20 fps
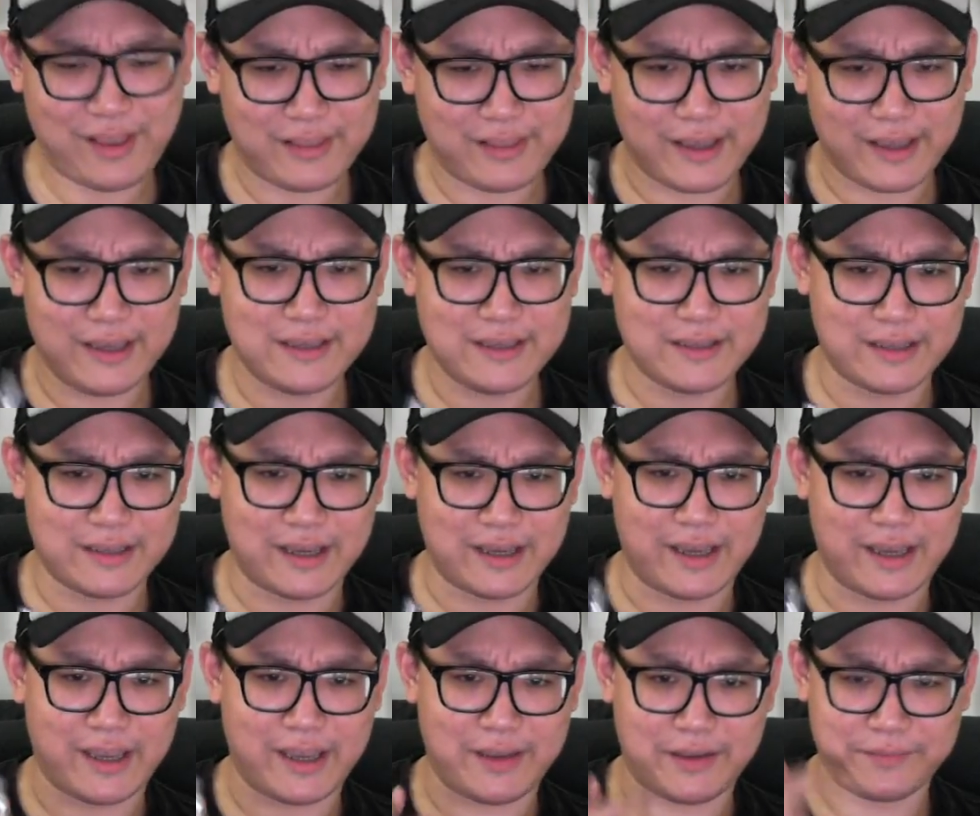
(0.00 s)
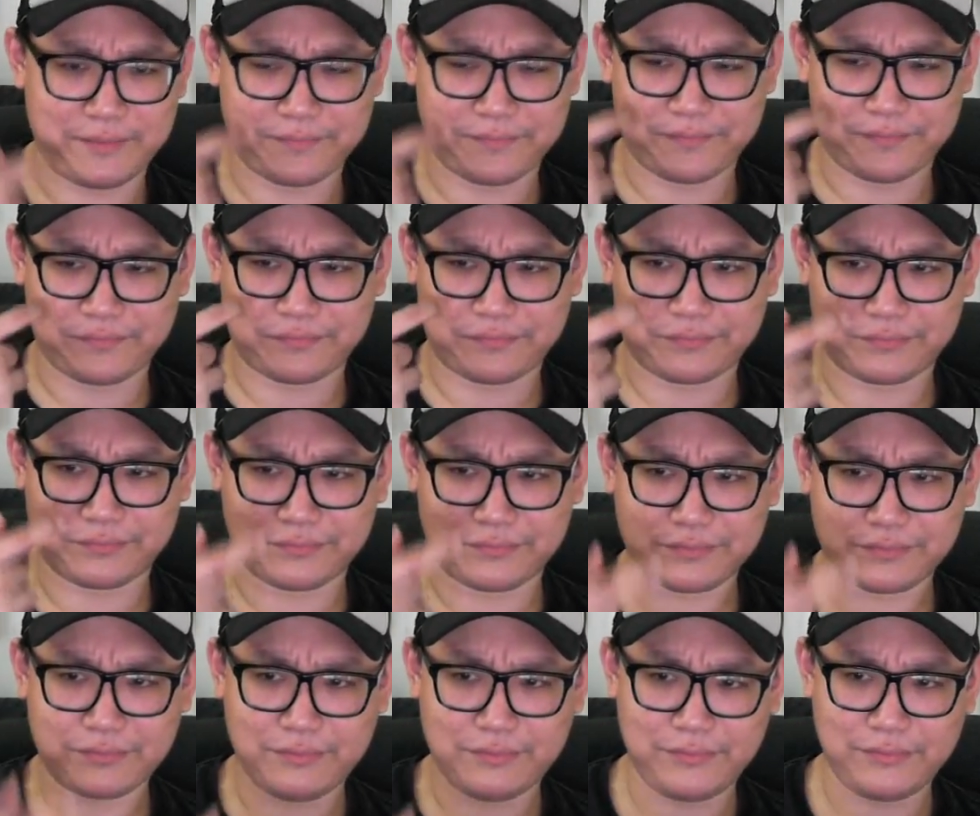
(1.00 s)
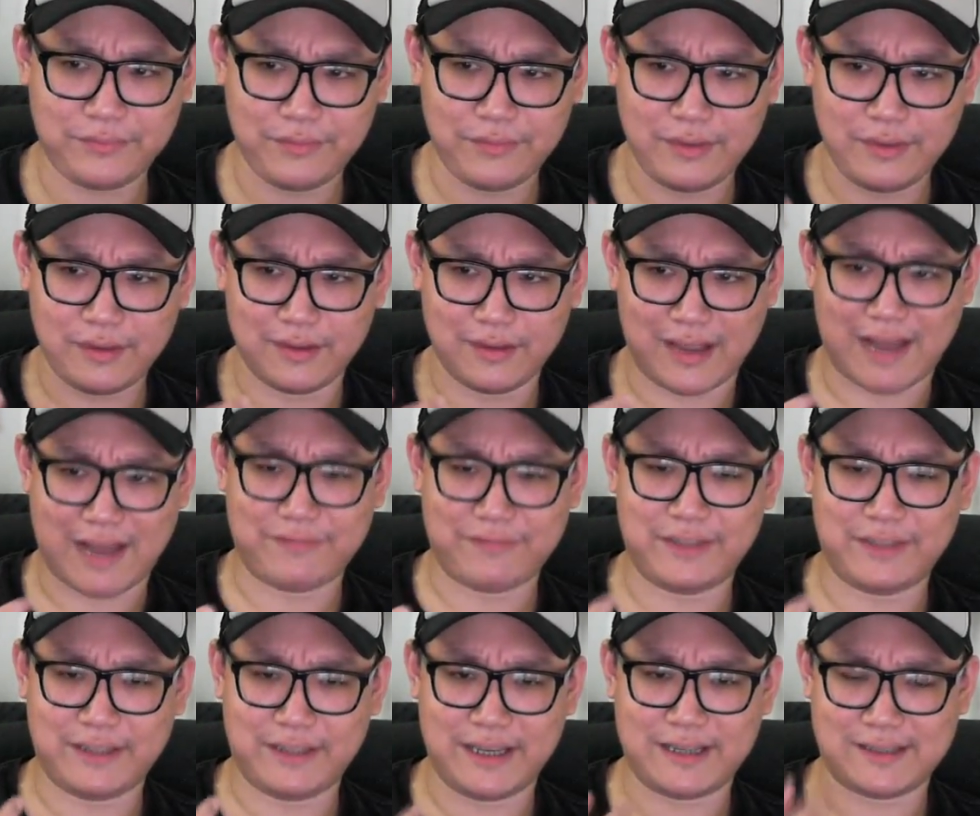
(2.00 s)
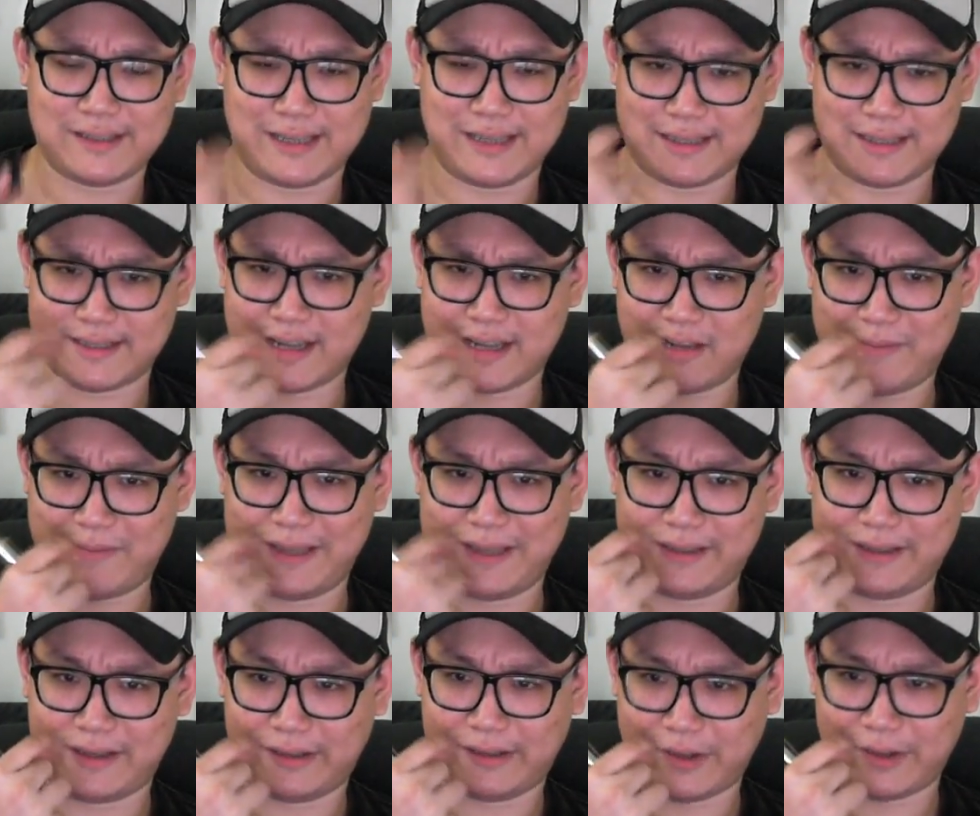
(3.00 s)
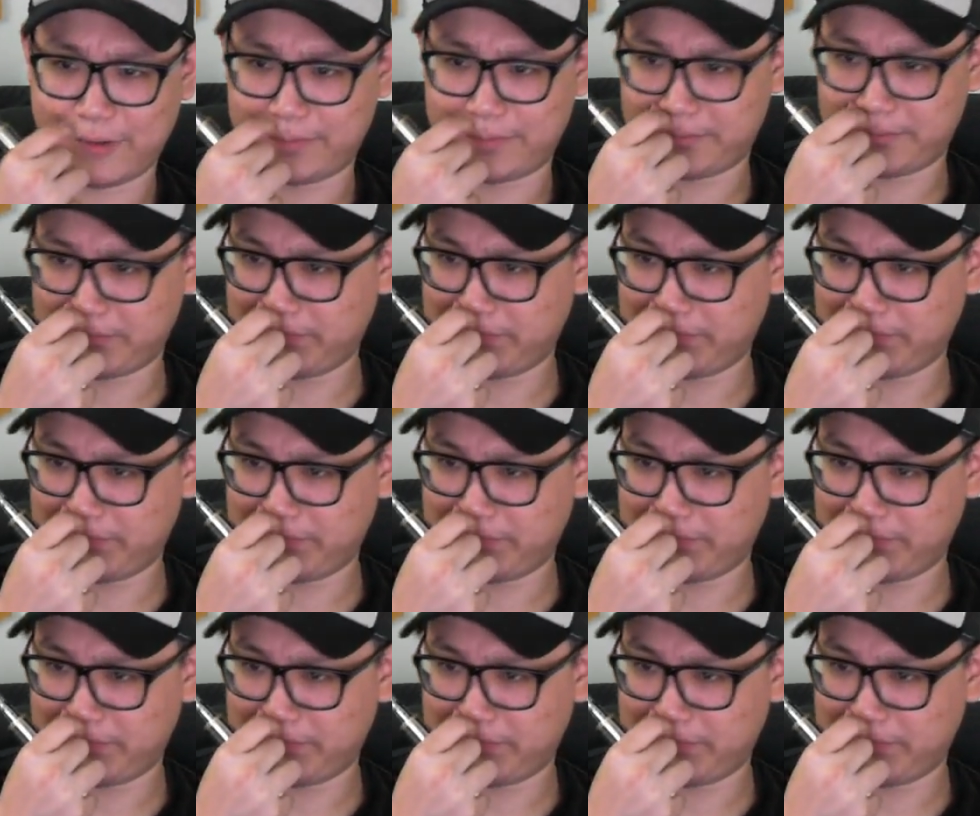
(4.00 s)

There is a aftertaste that's stuck in my tongue now.